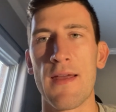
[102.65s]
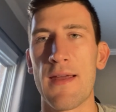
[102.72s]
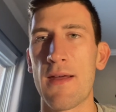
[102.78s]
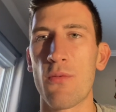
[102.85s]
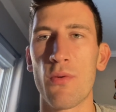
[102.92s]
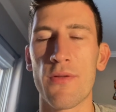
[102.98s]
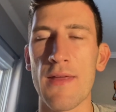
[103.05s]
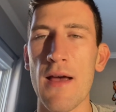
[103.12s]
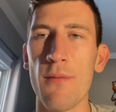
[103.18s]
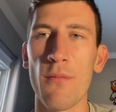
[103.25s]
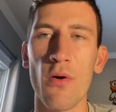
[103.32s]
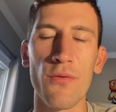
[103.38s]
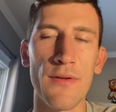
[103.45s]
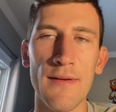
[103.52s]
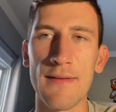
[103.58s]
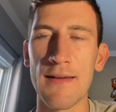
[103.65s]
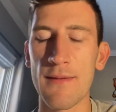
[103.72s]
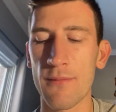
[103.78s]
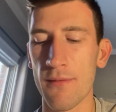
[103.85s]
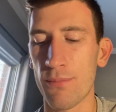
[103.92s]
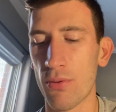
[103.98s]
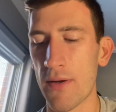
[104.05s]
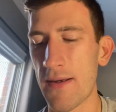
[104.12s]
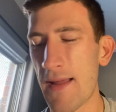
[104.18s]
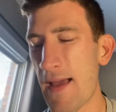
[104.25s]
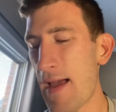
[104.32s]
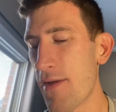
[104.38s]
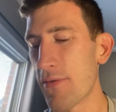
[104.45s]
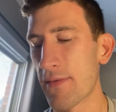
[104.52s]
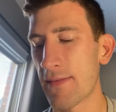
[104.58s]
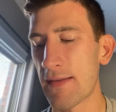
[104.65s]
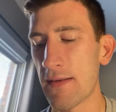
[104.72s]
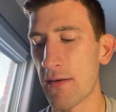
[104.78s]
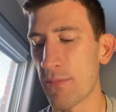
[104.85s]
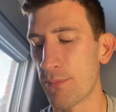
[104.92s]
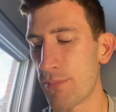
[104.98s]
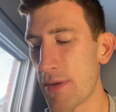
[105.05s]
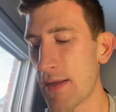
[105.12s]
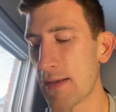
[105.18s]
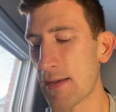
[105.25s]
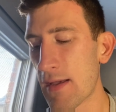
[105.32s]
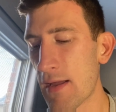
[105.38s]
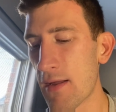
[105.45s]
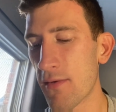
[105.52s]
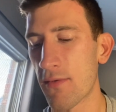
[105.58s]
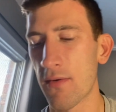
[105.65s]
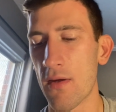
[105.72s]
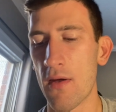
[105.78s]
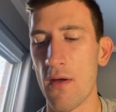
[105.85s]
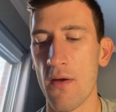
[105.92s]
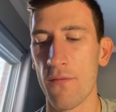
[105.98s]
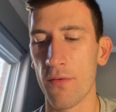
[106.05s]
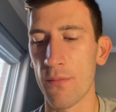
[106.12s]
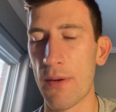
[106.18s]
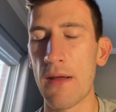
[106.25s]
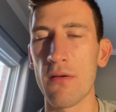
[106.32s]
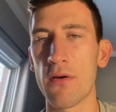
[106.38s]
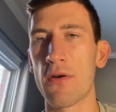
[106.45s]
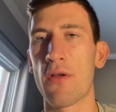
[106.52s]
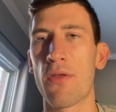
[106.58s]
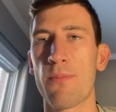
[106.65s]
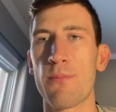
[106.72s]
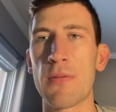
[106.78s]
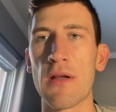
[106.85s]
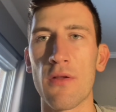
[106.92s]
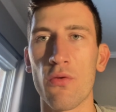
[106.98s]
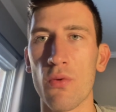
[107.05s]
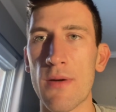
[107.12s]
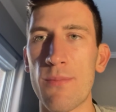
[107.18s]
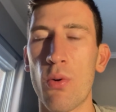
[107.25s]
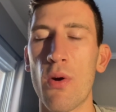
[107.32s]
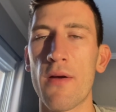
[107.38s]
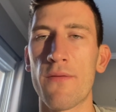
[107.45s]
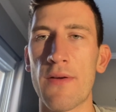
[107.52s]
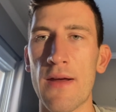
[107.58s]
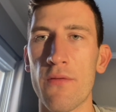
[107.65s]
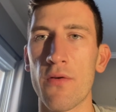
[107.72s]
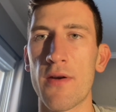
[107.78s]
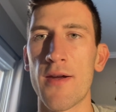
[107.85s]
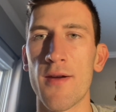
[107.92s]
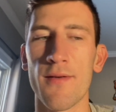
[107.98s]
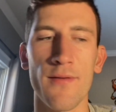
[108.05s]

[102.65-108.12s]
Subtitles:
And with how both these teams have played, I haven't seen a big edge for Baylor to be a 3-point favorite here.